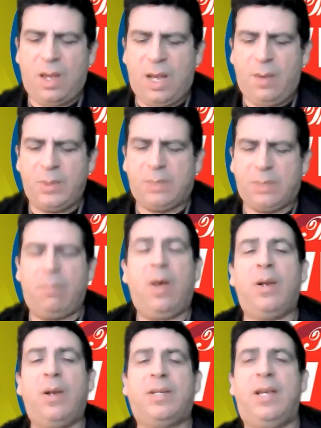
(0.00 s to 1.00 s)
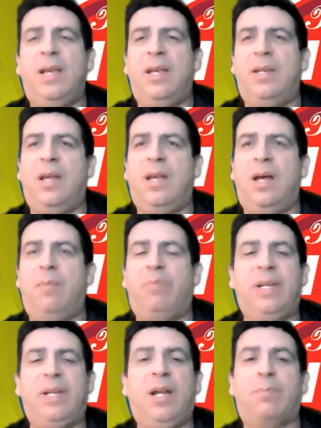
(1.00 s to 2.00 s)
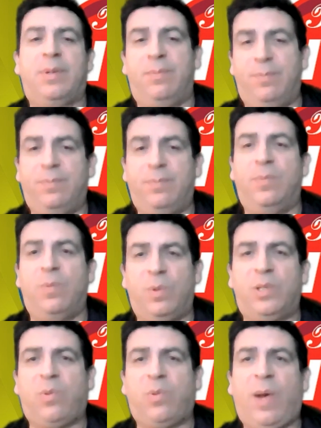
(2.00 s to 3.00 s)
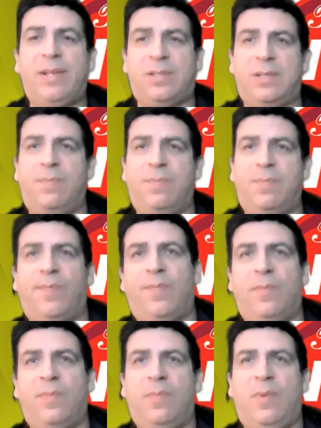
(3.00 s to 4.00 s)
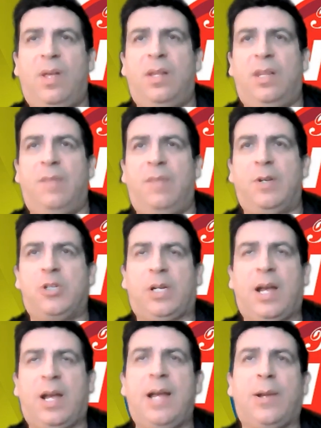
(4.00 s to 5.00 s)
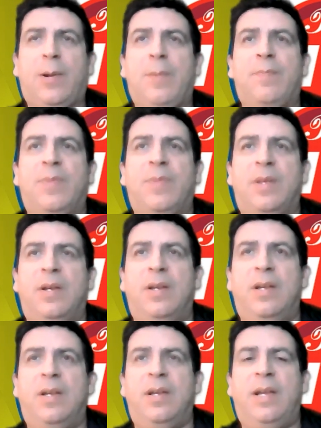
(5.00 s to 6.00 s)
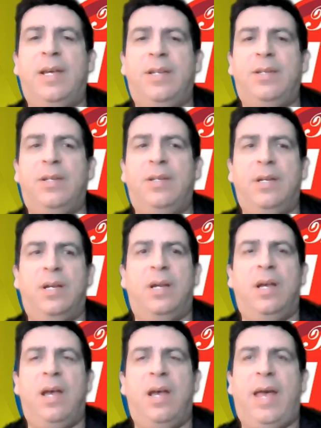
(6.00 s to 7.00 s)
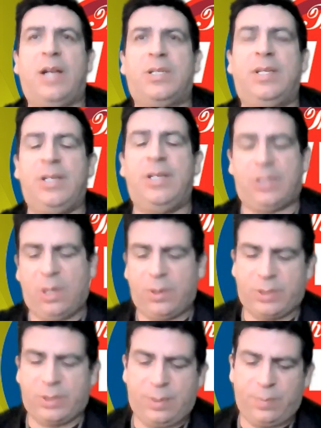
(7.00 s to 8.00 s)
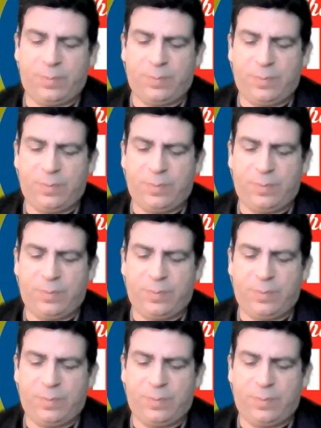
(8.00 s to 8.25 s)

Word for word: I was mugged and uh, beat up twice, living in Chicago and in actually the East Coast.